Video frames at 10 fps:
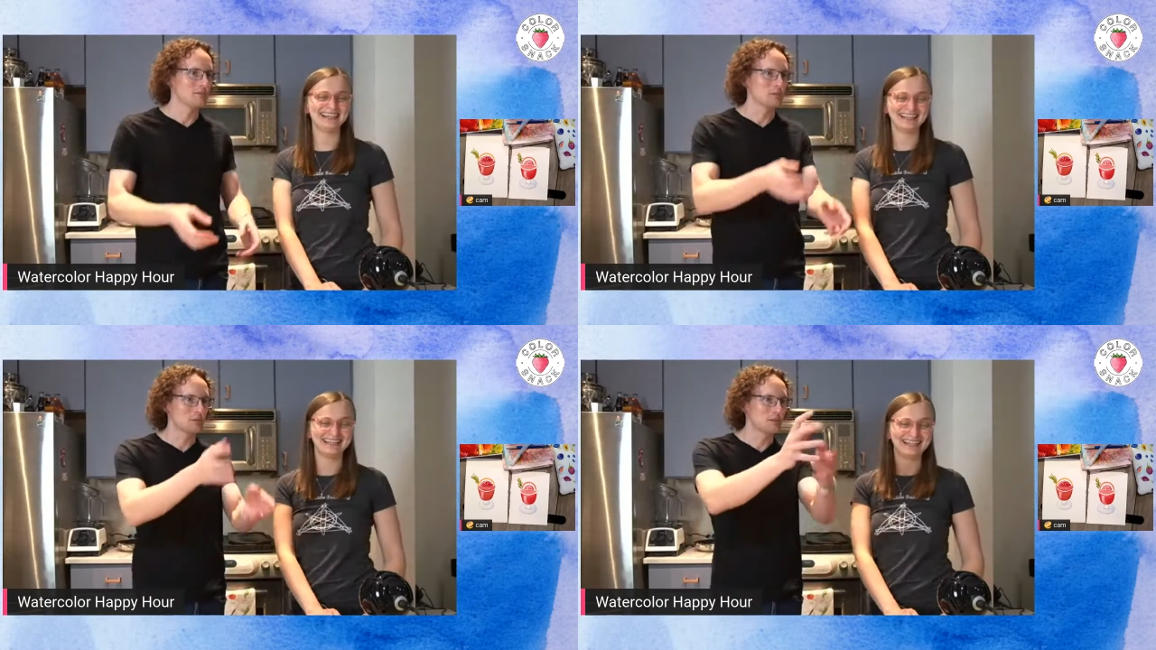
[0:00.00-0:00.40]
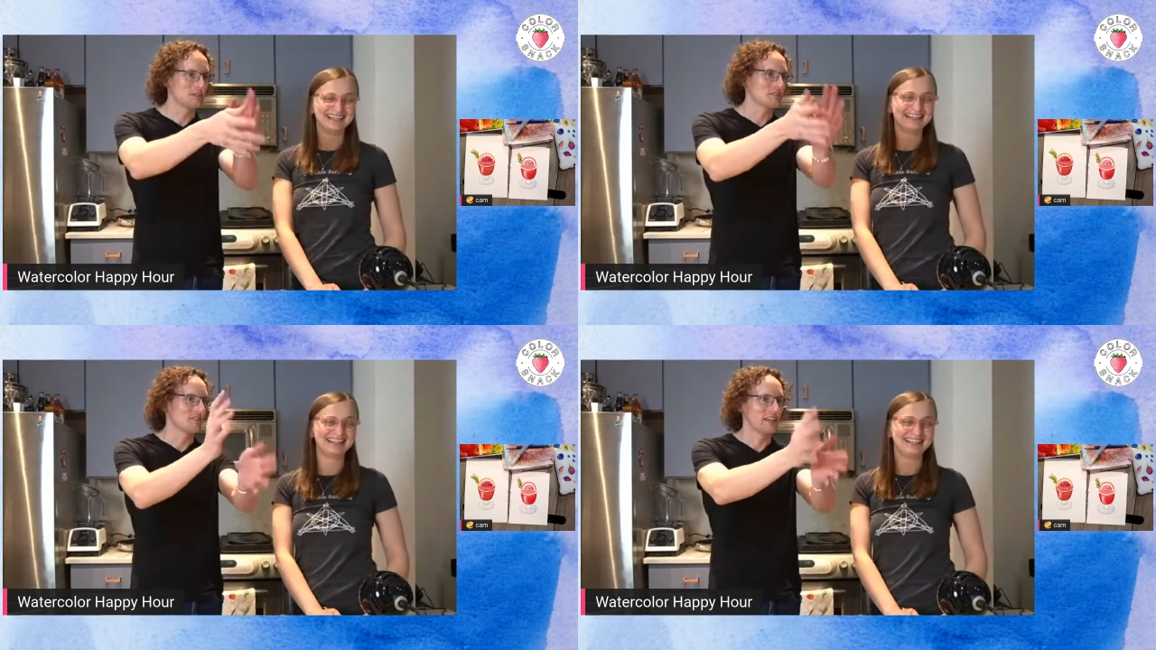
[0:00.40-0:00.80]
Speaker 1: We were
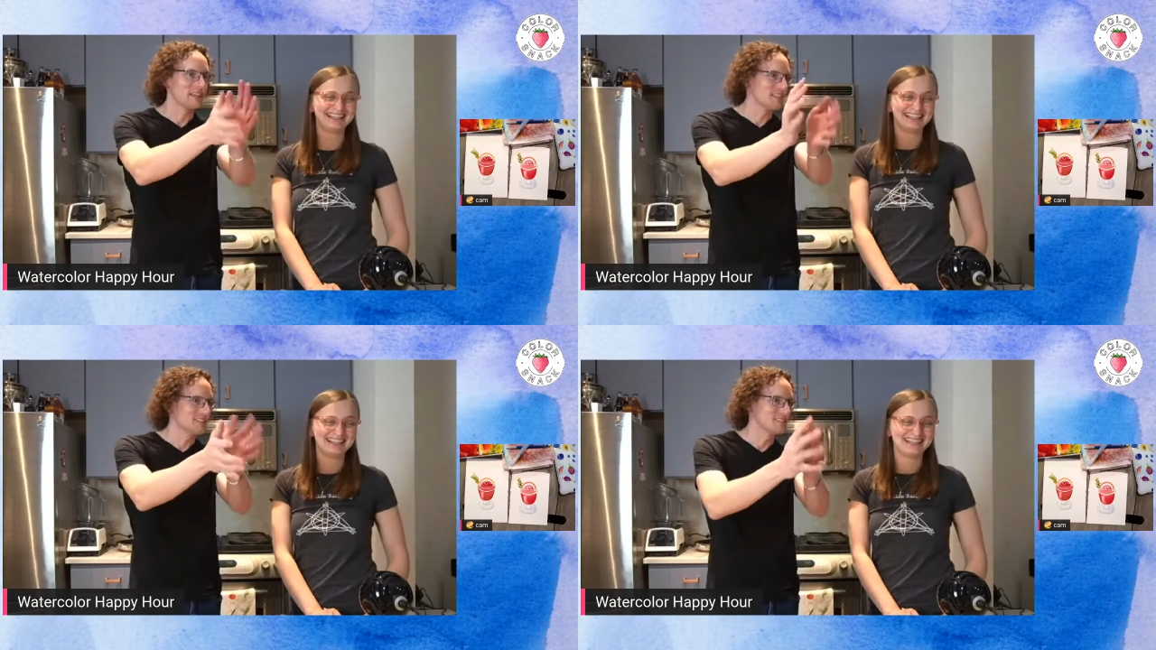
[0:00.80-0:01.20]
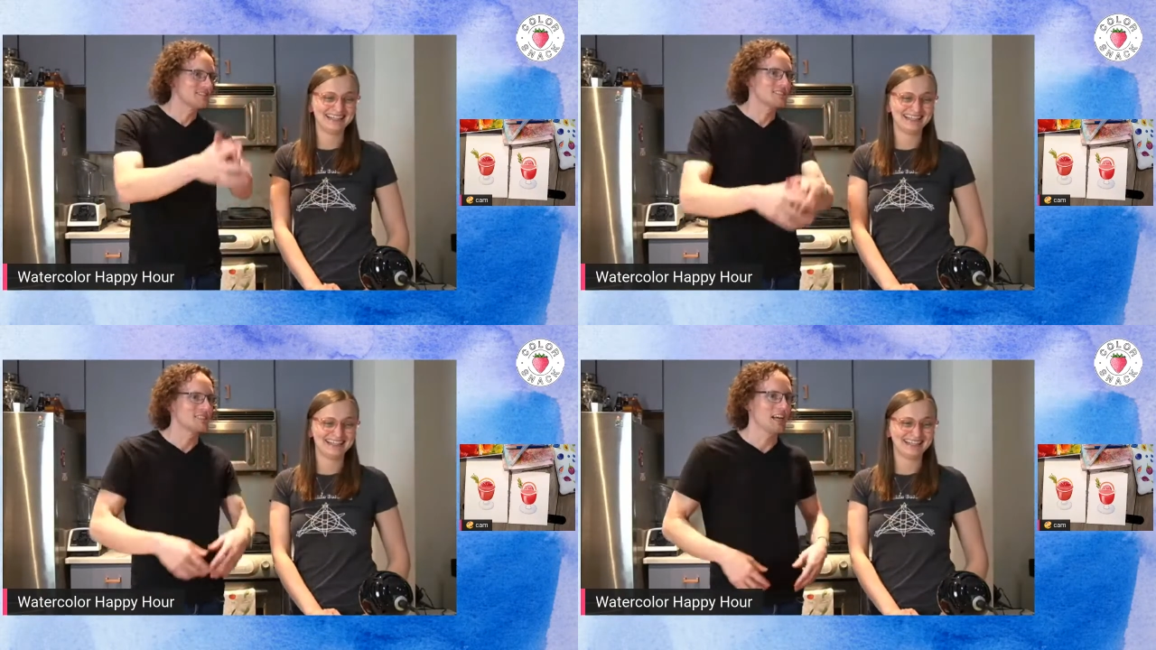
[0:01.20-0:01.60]
just like
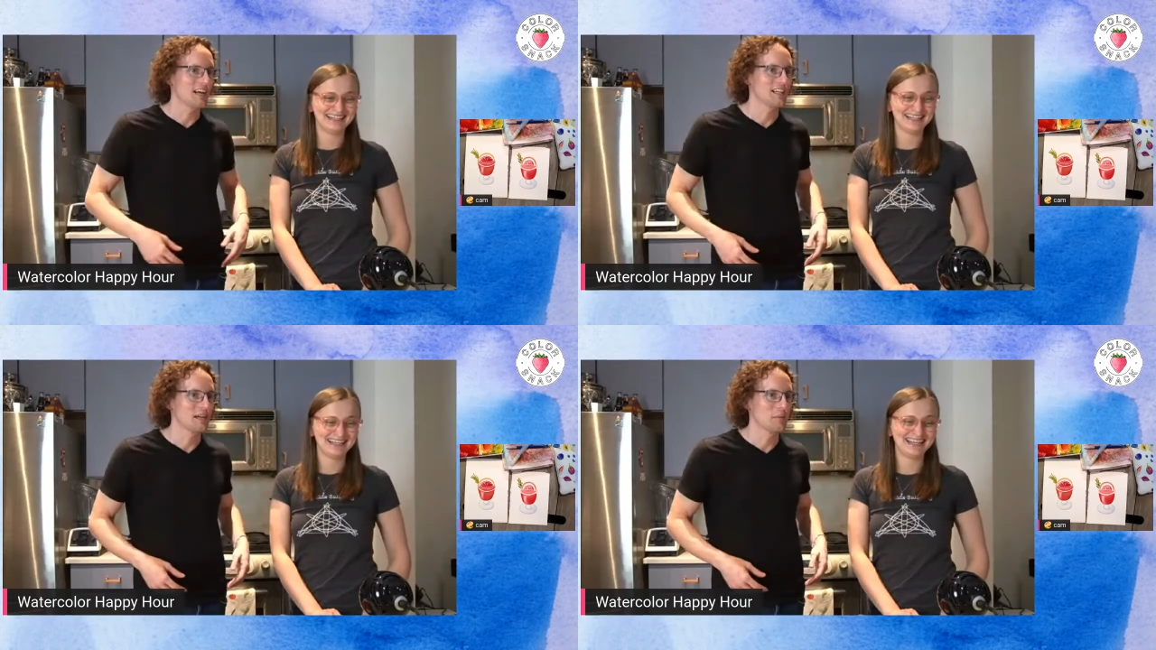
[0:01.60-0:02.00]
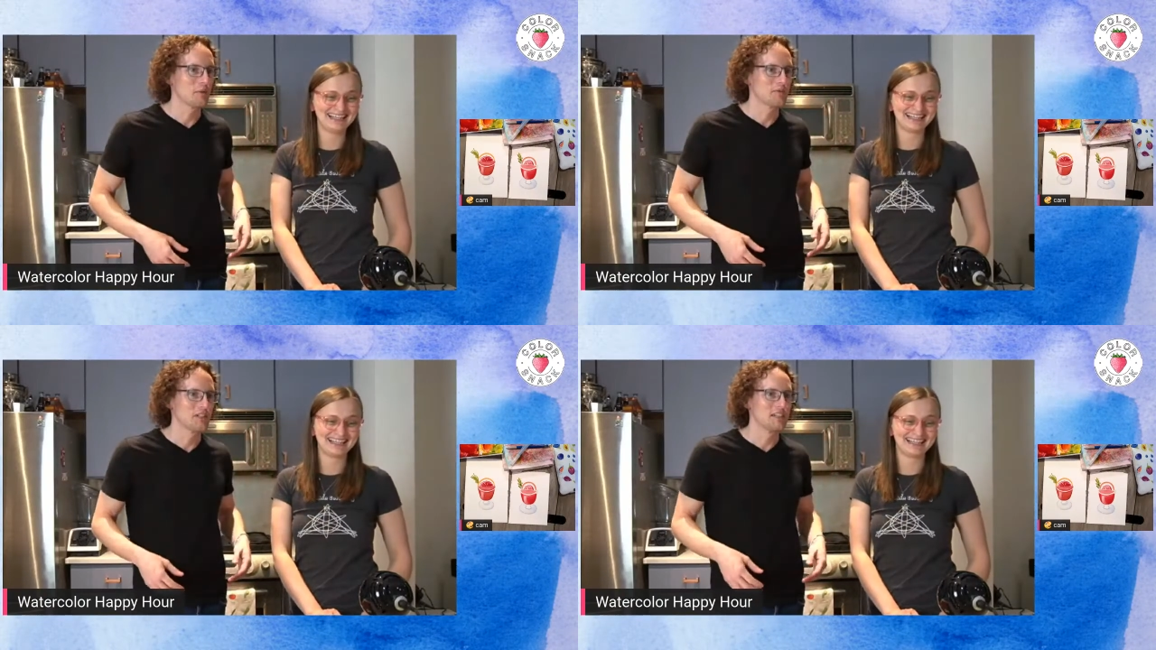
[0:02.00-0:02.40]
chatting up
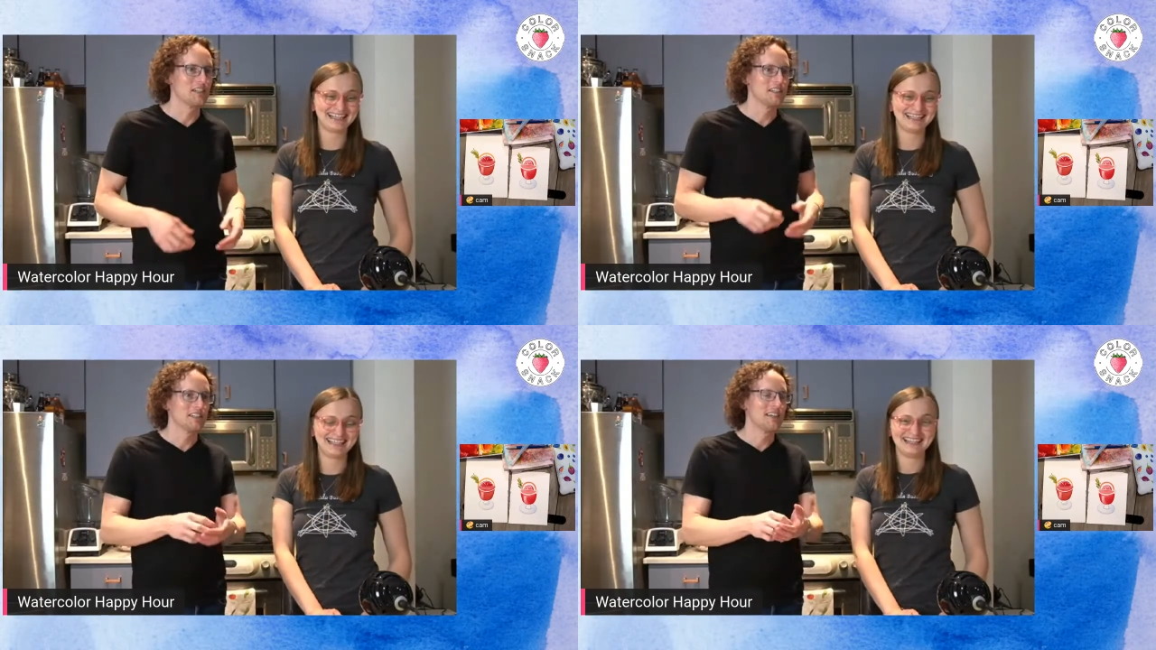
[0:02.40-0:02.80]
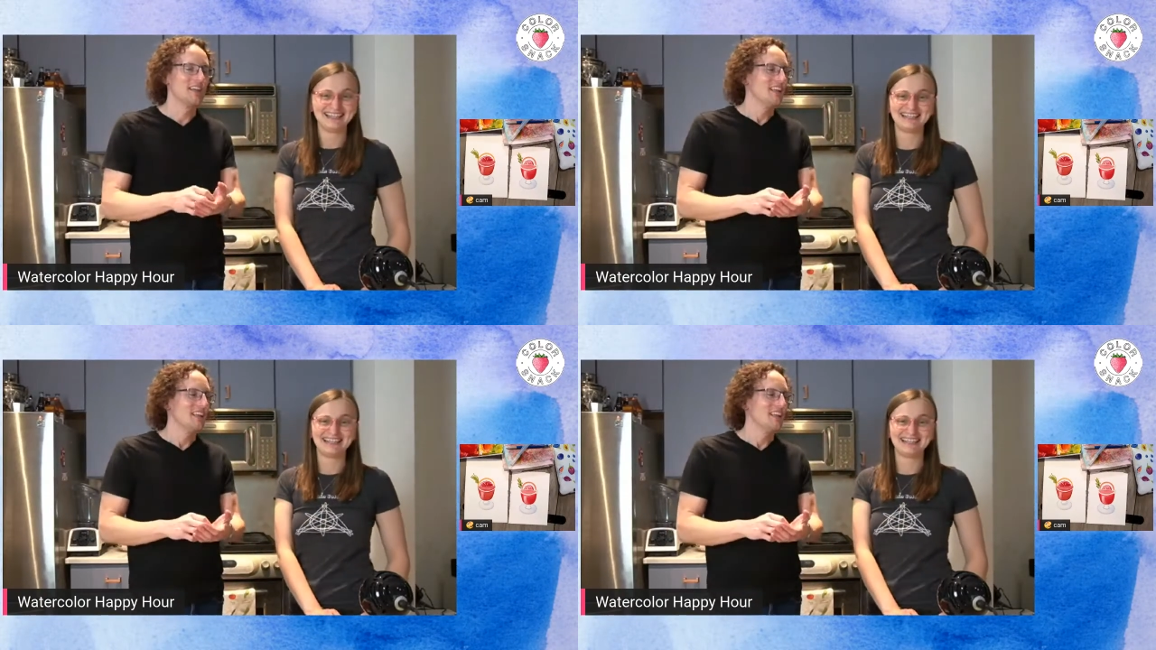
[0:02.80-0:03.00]
over here.